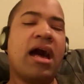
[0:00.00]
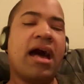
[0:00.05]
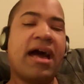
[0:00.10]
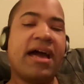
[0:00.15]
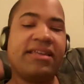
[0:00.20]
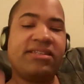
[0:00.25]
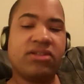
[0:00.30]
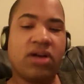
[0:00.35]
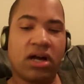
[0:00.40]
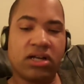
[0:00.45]

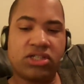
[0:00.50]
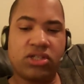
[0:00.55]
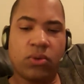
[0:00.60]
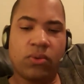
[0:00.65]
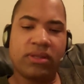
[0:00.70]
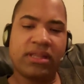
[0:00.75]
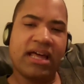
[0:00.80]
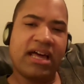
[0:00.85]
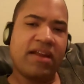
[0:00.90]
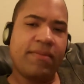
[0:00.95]
I talk to
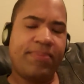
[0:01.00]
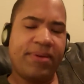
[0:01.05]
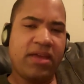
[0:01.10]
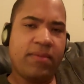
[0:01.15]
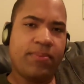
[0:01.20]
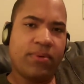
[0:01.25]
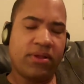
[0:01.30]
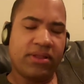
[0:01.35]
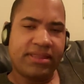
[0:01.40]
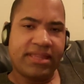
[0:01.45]
a lot of
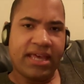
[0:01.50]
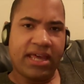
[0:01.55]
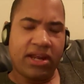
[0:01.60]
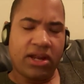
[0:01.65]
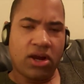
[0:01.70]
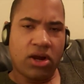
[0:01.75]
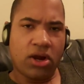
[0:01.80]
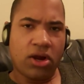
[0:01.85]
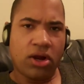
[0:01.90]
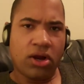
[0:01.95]
people
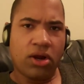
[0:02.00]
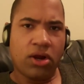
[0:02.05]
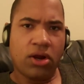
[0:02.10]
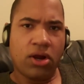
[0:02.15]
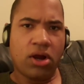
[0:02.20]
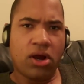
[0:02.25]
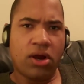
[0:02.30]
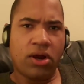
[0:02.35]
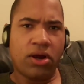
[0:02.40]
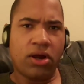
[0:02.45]
that are
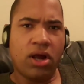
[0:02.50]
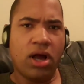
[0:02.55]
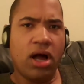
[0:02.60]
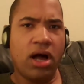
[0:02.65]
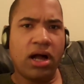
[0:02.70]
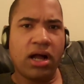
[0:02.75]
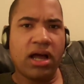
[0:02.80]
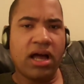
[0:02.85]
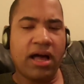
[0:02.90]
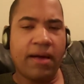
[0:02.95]

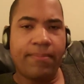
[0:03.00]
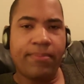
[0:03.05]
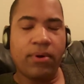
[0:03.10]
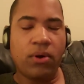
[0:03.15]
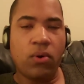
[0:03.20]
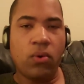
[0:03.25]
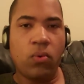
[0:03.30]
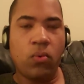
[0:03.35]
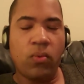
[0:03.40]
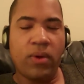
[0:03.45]
hung up
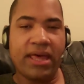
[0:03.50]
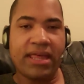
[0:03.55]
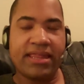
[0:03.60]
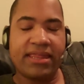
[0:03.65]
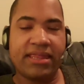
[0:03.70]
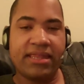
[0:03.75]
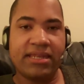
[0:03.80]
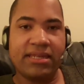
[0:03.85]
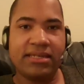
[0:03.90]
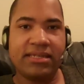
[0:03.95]

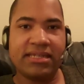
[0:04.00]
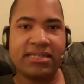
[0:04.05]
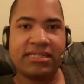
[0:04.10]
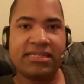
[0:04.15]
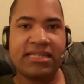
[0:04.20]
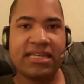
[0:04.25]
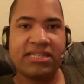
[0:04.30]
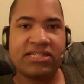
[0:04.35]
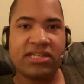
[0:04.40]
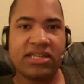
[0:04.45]
with
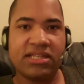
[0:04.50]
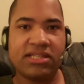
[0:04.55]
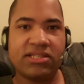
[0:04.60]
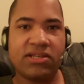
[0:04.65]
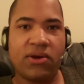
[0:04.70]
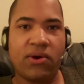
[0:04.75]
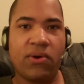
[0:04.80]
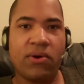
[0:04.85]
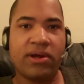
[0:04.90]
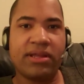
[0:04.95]
decisions,
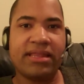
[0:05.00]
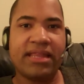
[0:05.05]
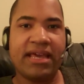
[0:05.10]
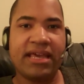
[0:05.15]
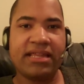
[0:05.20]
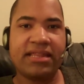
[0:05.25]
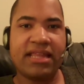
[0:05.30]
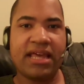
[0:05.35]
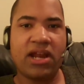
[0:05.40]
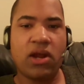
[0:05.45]
or
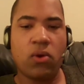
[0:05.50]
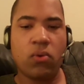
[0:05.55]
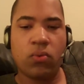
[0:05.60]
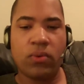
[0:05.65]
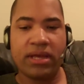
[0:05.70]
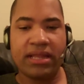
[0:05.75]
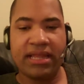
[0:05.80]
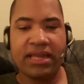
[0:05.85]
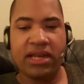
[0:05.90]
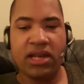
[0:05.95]
they don't
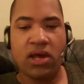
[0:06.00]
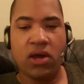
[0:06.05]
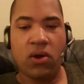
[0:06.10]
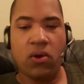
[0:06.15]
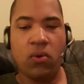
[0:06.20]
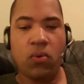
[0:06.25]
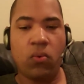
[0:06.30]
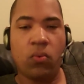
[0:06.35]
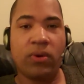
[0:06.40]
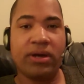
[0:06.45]
really
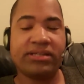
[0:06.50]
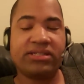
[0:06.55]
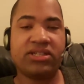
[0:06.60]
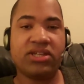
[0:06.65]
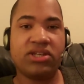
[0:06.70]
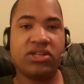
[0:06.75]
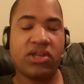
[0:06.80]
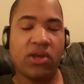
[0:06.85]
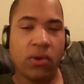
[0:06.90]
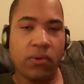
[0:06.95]
know what
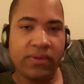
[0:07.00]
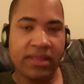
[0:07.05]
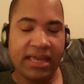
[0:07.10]
to do.